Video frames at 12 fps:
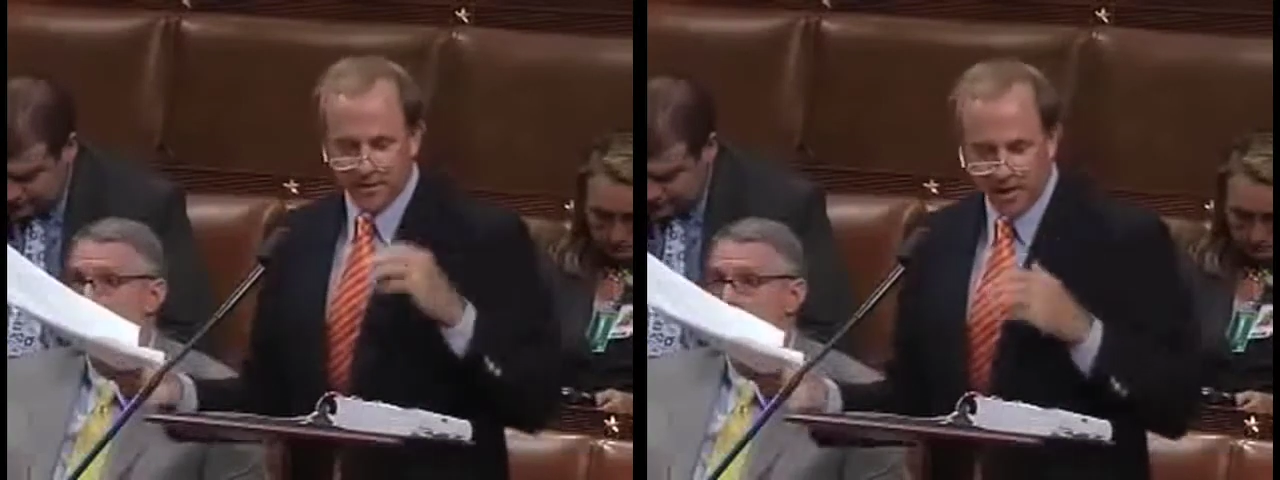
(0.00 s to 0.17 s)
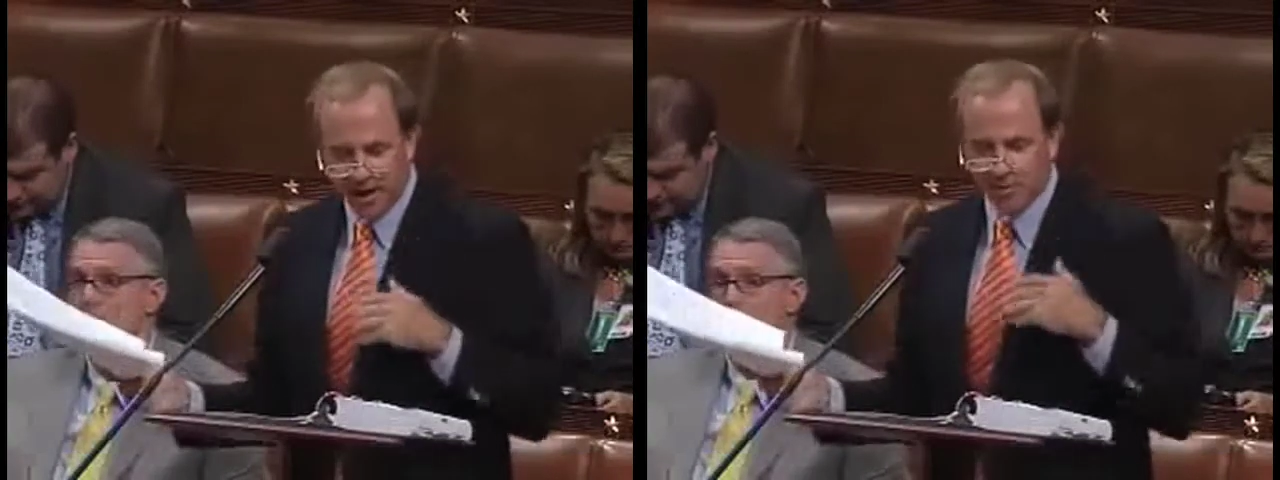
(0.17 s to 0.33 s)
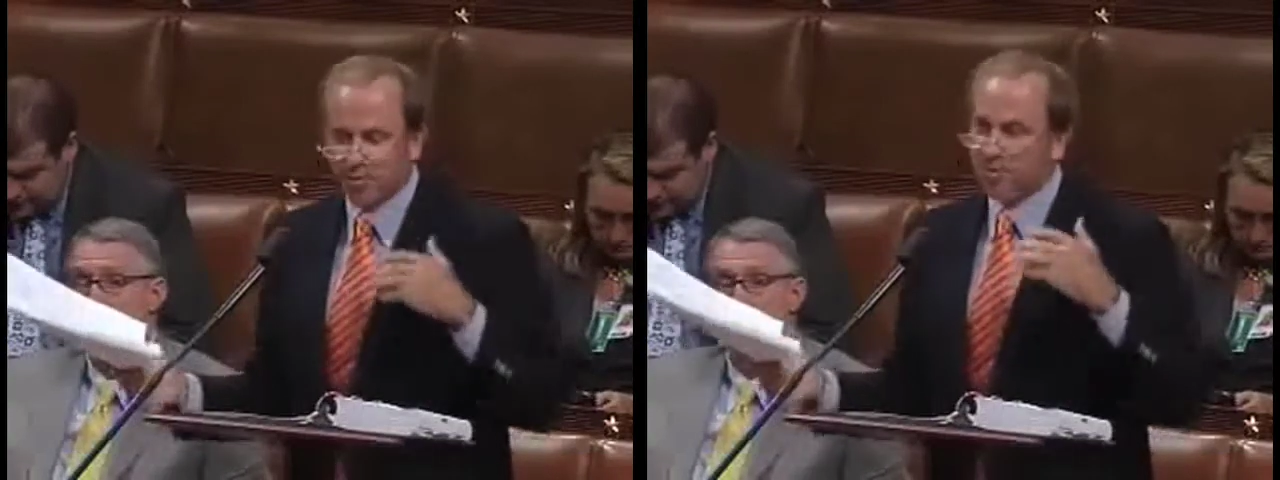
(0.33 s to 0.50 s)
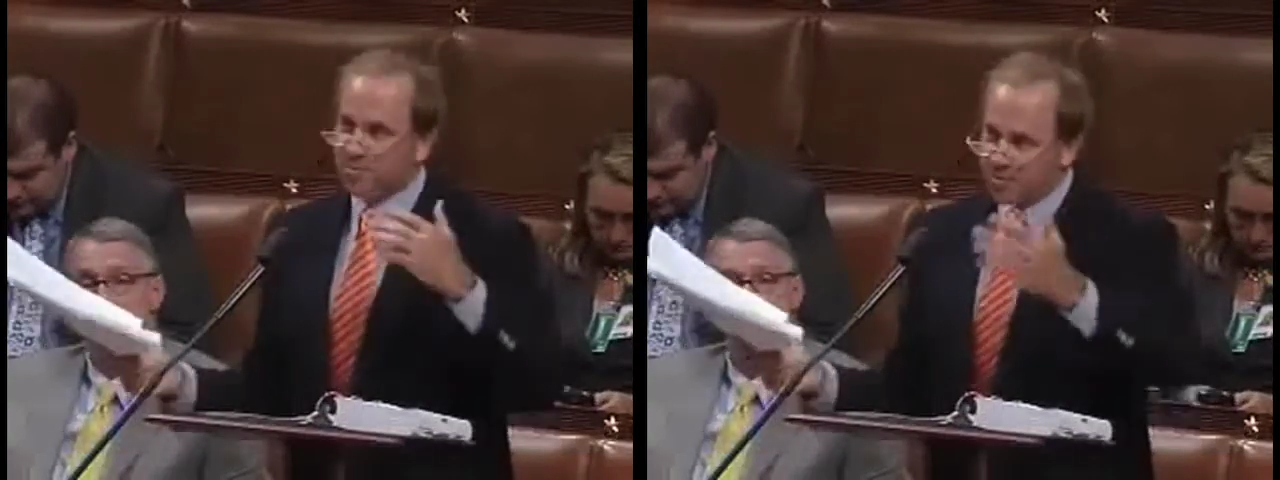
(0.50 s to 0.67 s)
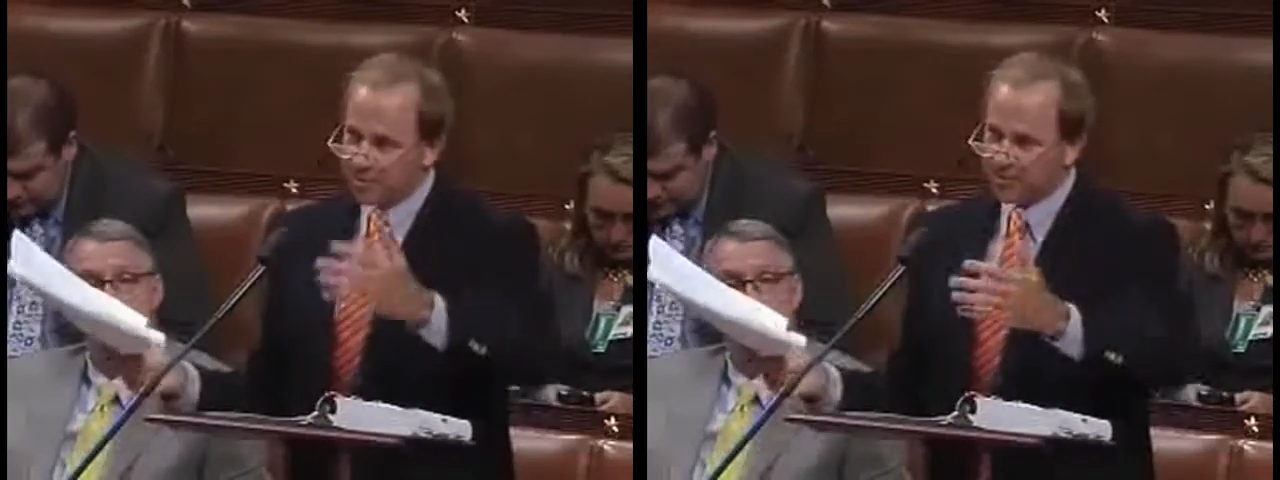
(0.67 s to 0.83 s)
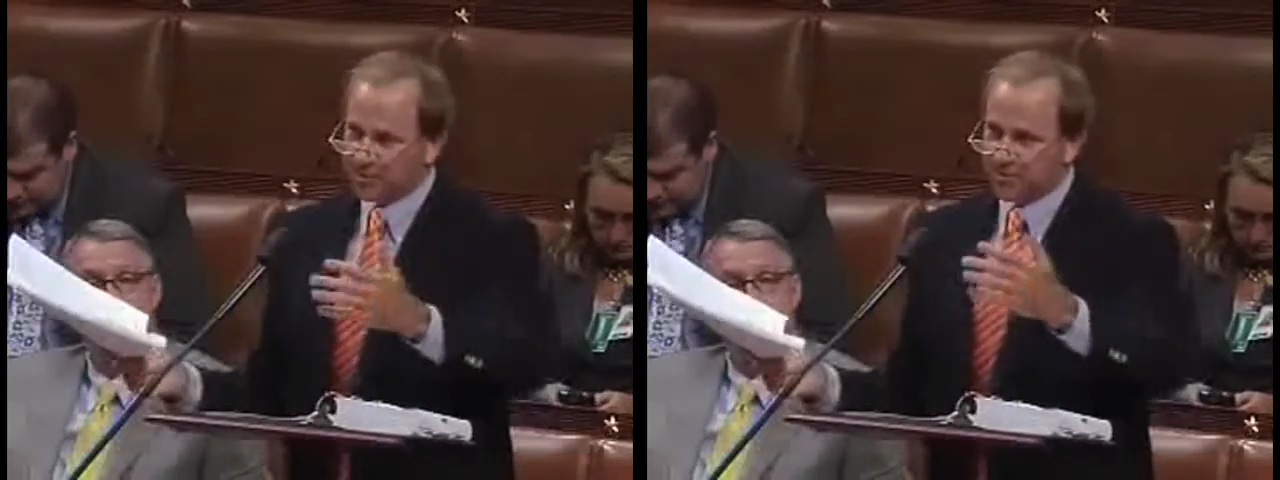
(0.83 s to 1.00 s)
I would
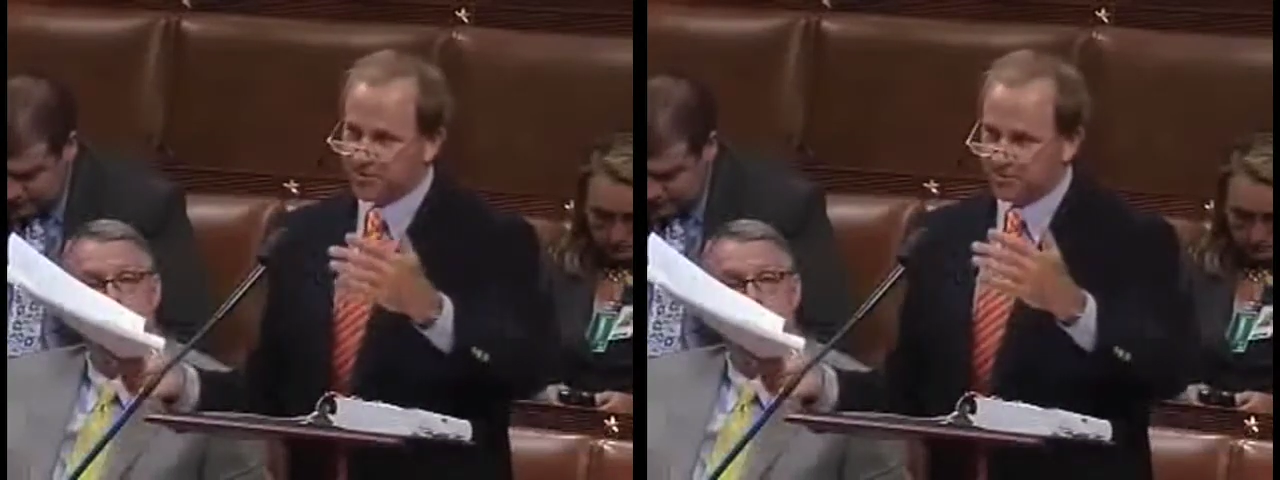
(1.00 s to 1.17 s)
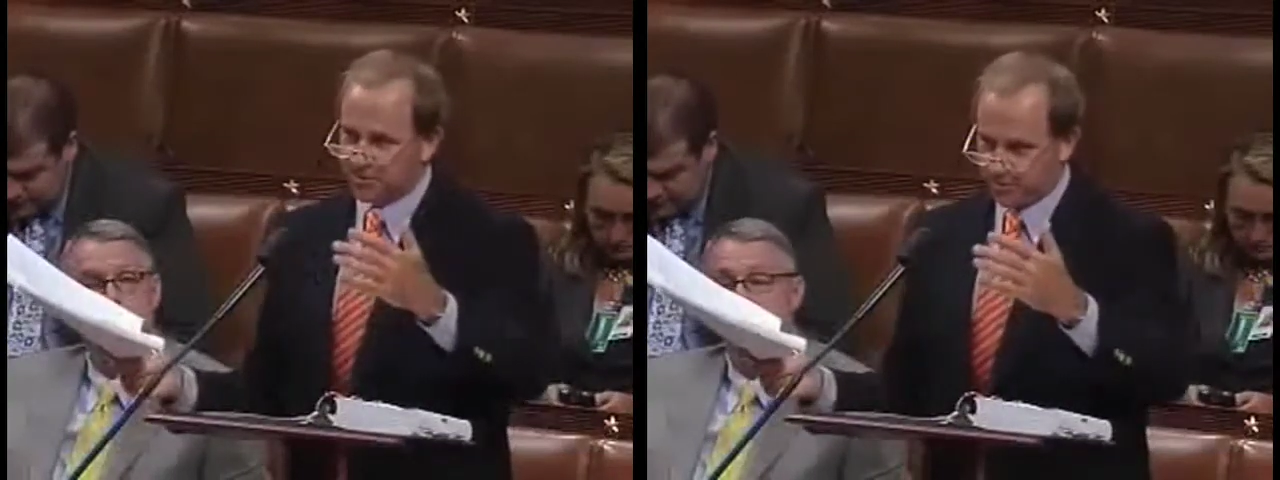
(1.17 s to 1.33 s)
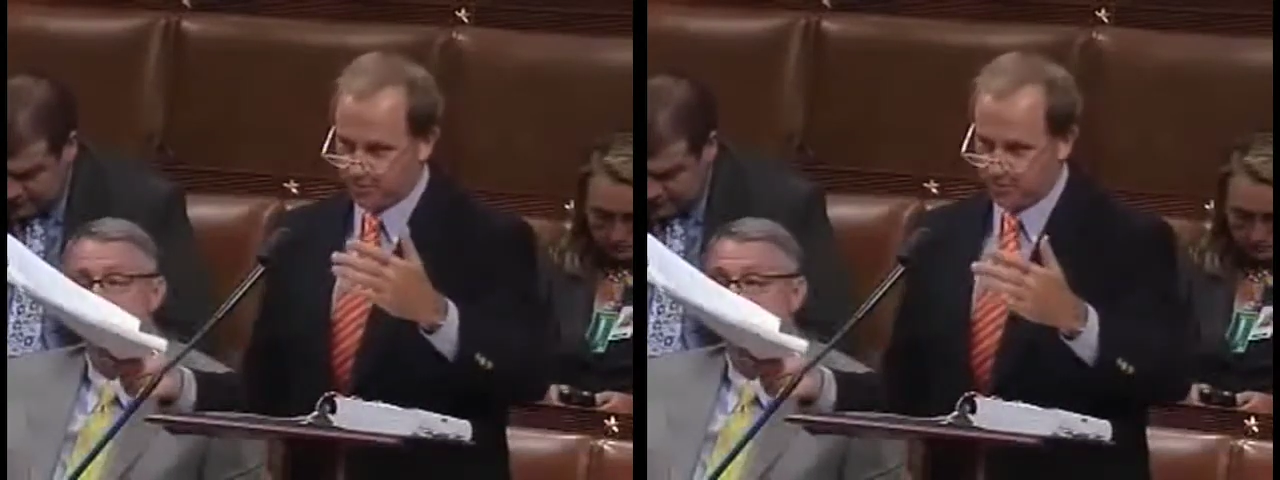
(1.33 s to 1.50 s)
appeal to, to the